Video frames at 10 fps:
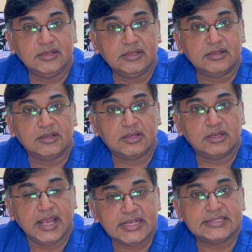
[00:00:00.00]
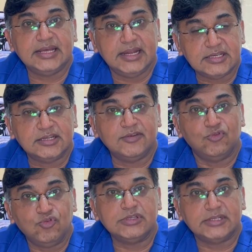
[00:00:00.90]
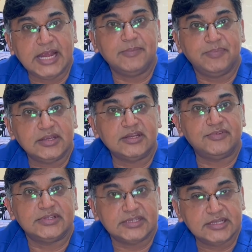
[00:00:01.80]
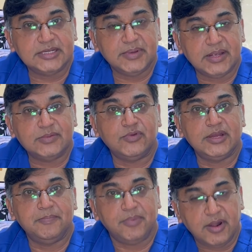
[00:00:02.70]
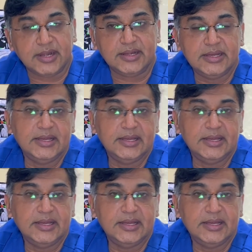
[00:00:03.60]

the case selection of who is the right patient for surgery becomes very important.